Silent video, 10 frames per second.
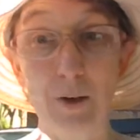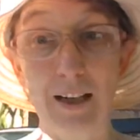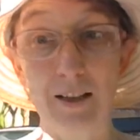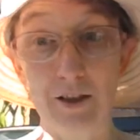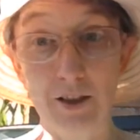we
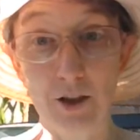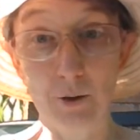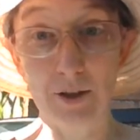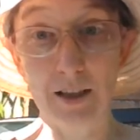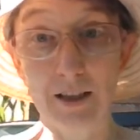can
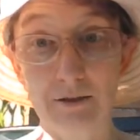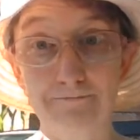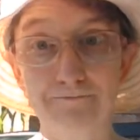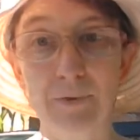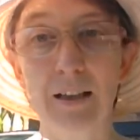deduce it.
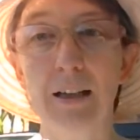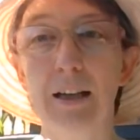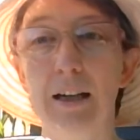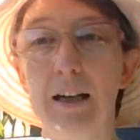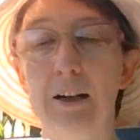
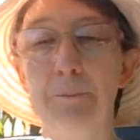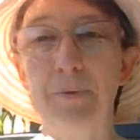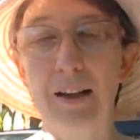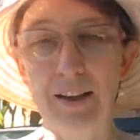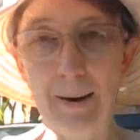
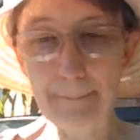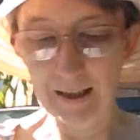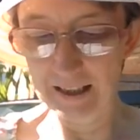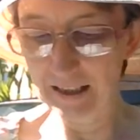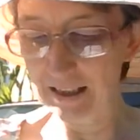And that
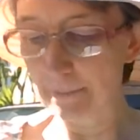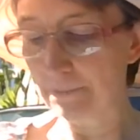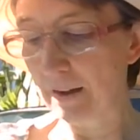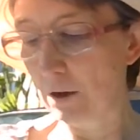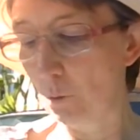means
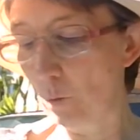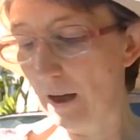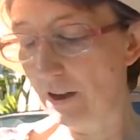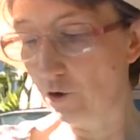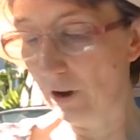
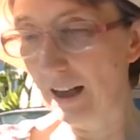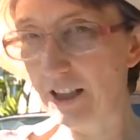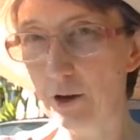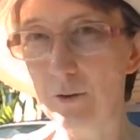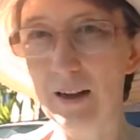we try
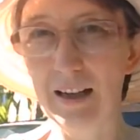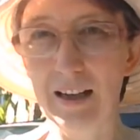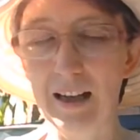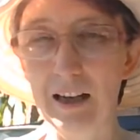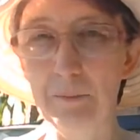to
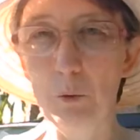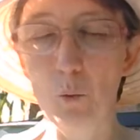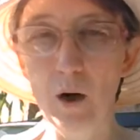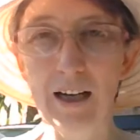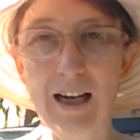
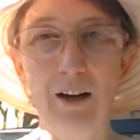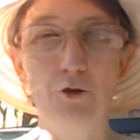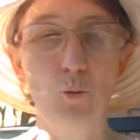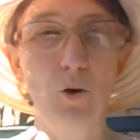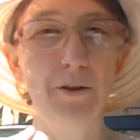work
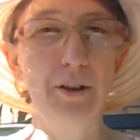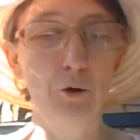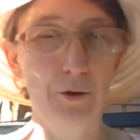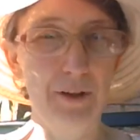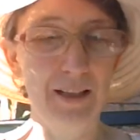out what the
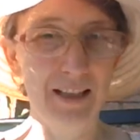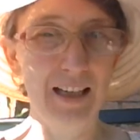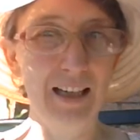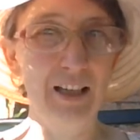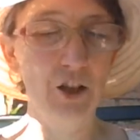author is
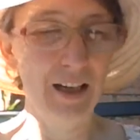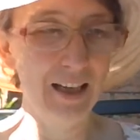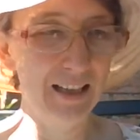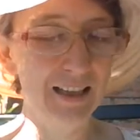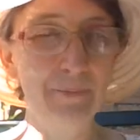saying to
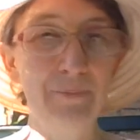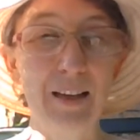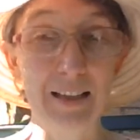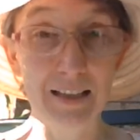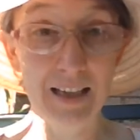his
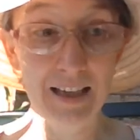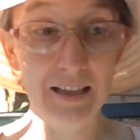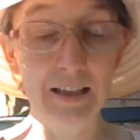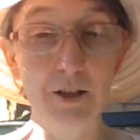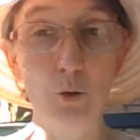
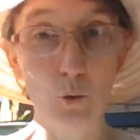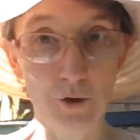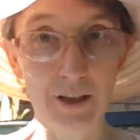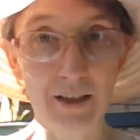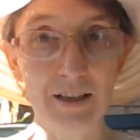intended
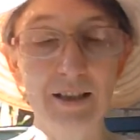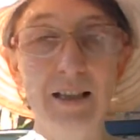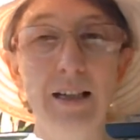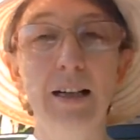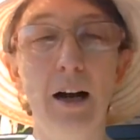audience.
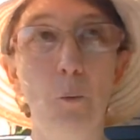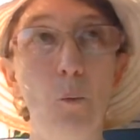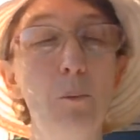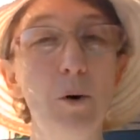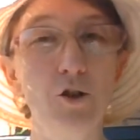And
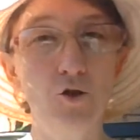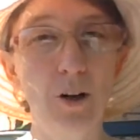when we